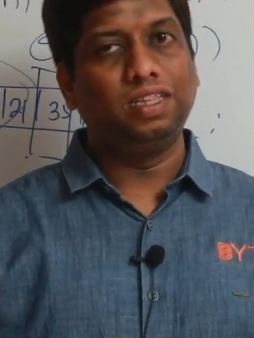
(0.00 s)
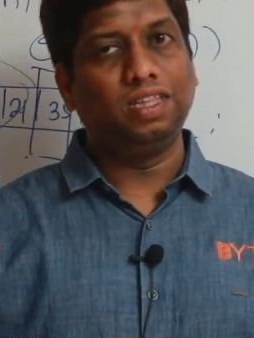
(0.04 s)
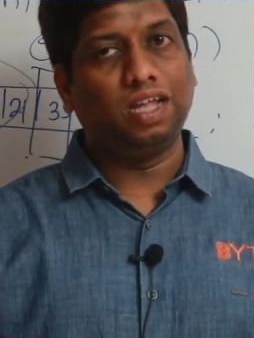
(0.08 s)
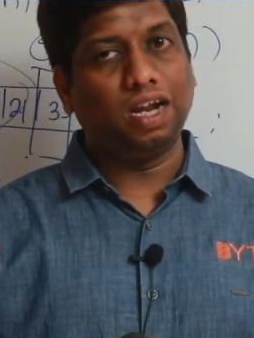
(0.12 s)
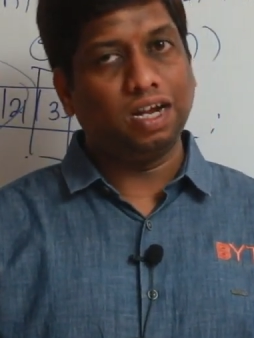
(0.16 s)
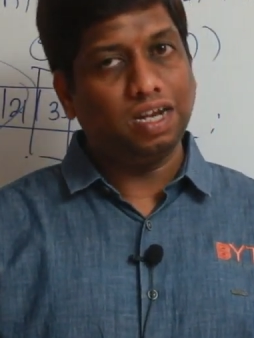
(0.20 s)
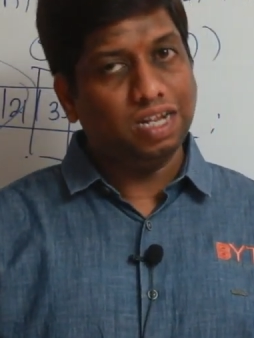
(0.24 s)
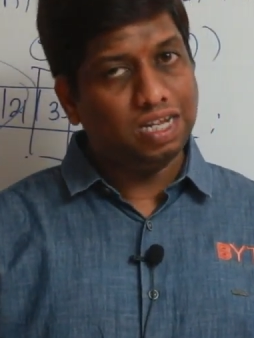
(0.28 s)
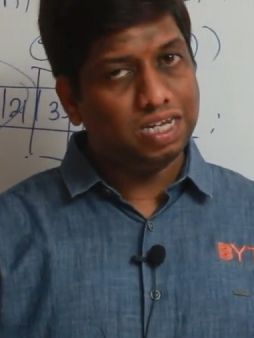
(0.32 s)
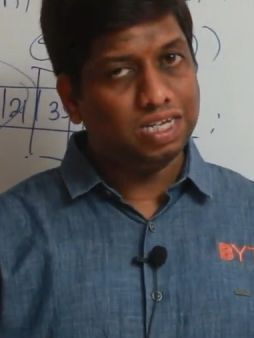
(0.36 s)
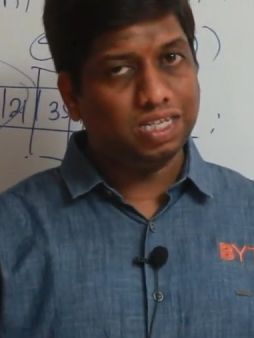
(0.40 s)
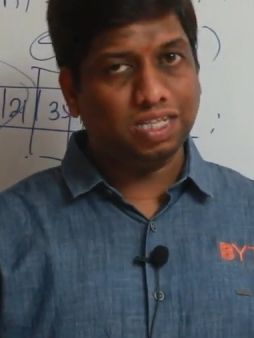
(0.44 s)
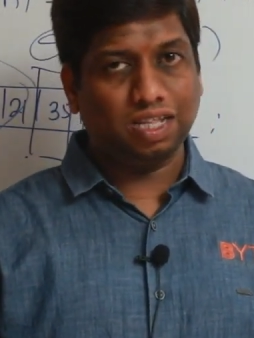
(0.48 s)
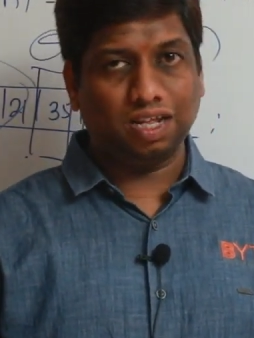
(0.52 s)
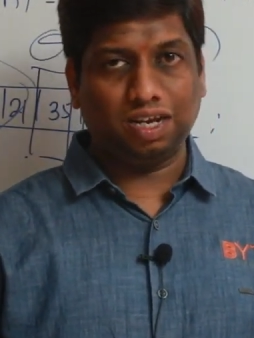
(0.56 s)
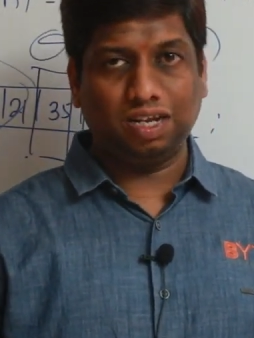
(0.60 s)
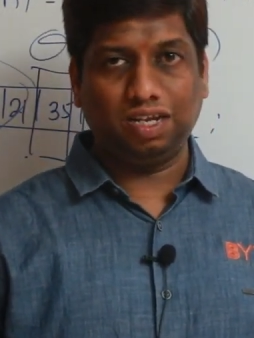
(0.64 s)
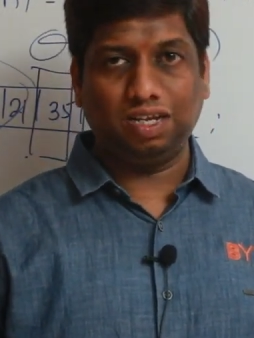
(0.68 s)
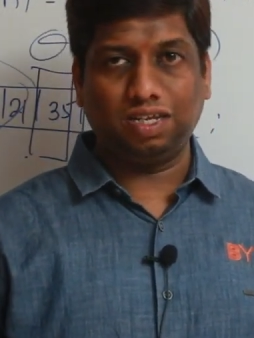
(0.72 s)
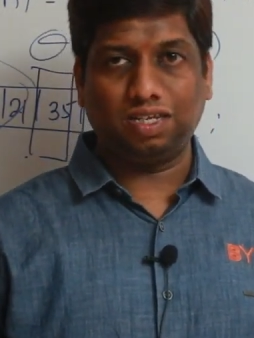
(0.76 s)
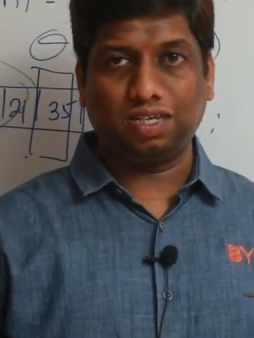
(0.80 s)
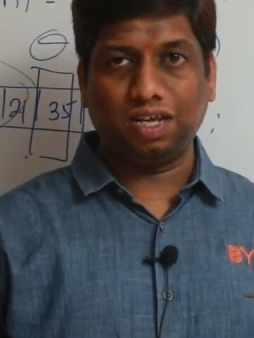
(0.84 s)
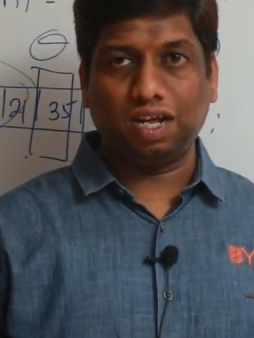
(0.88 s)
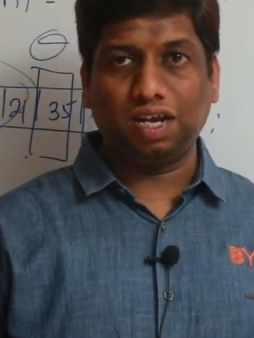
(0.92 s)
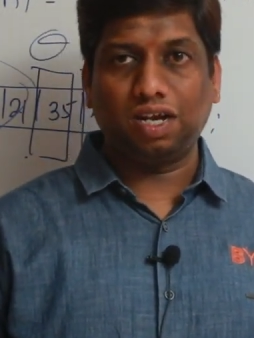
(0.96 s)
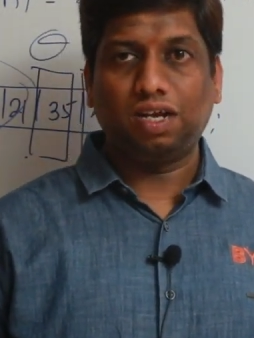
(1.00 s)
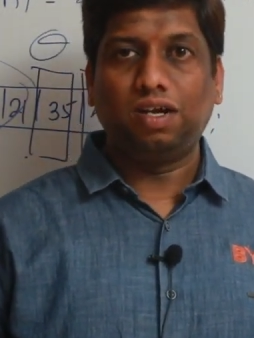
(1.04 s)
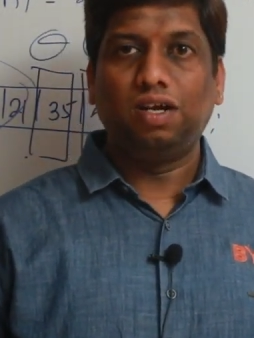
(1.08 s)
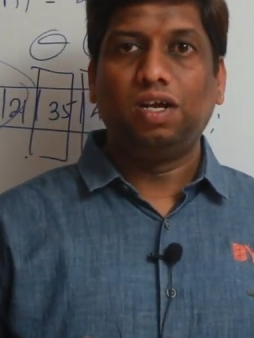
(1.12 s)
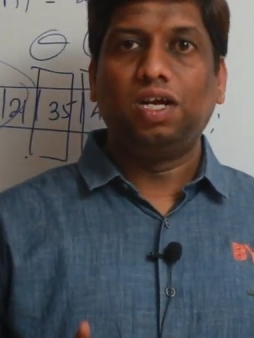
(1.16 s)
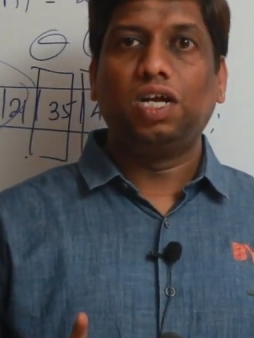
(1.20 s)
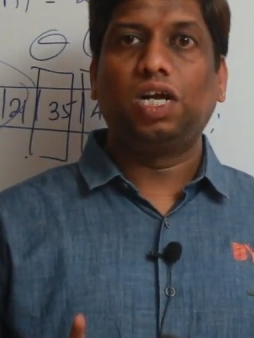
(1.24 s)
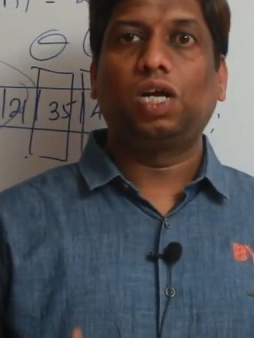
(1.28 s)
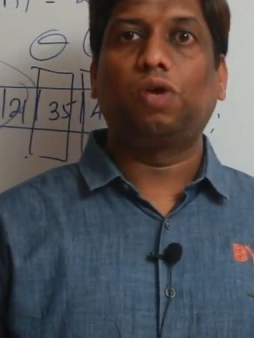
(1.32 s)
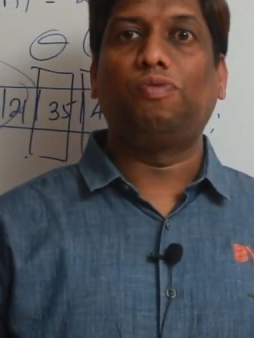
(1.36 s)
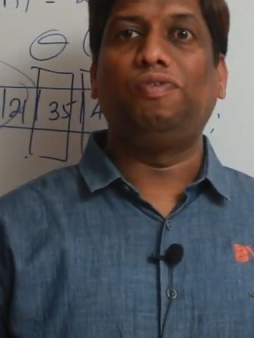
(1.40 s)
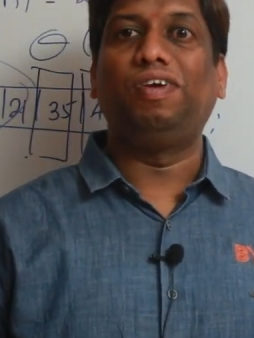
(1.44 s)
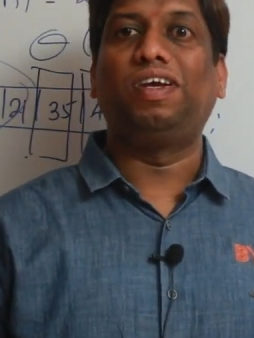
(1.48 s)
That is the reason
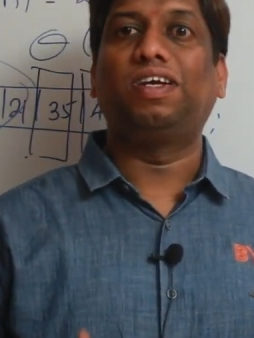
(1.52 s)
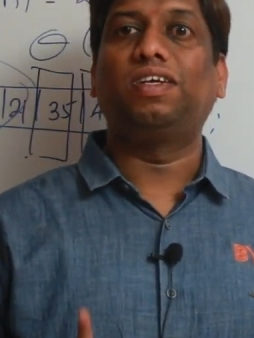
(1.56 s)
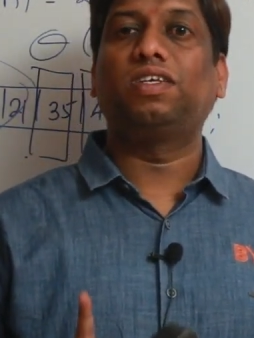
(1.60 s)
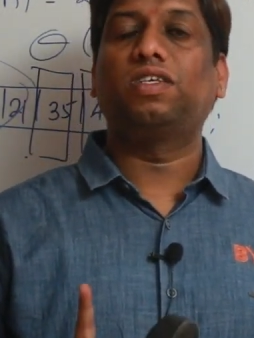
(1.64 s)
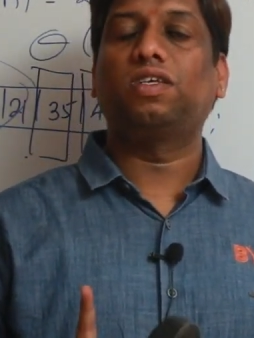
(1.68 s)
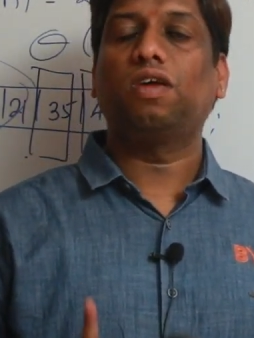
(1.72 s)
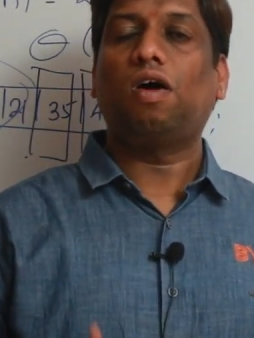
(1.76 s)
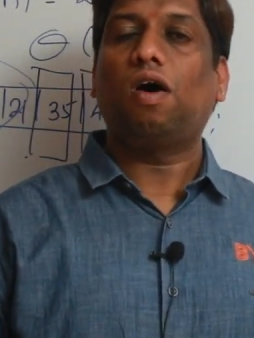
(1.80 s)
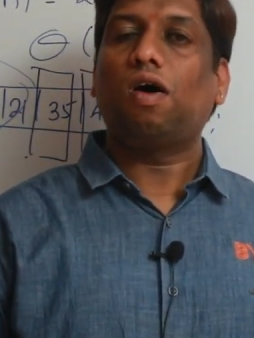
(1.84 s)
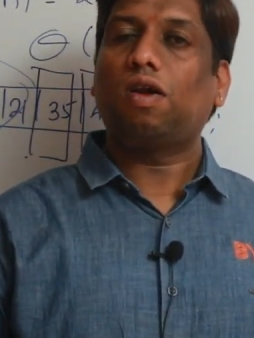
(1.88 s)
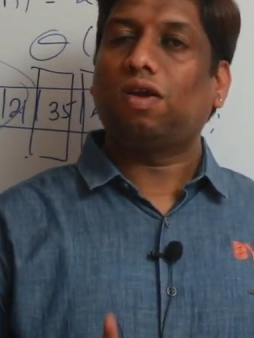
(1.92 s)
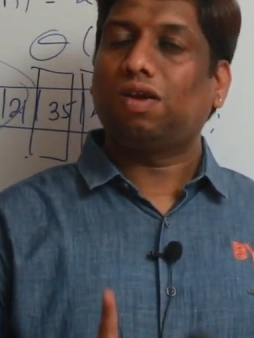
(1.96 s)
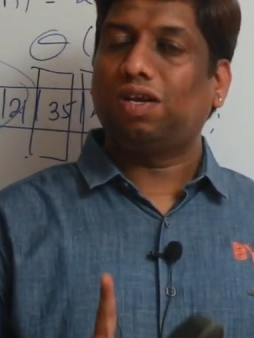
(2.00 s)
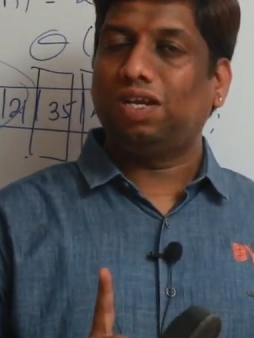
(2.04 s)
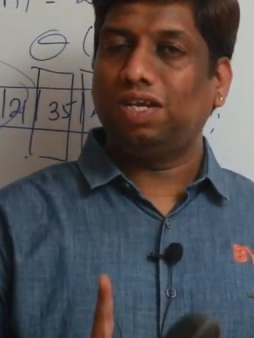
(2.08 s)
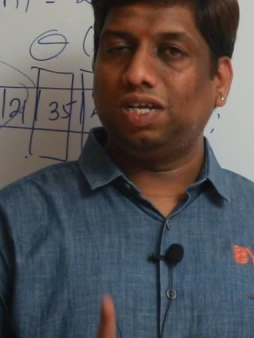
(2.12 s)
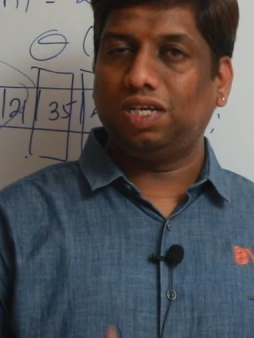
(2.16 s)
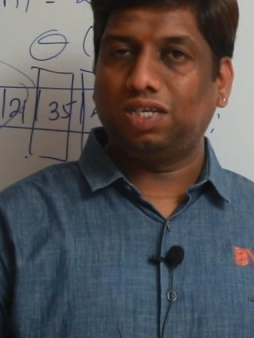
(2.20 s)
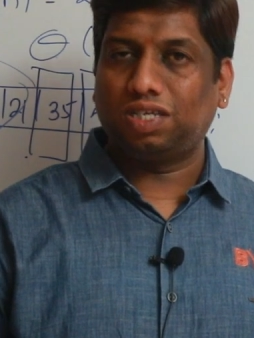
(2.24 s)
quicksort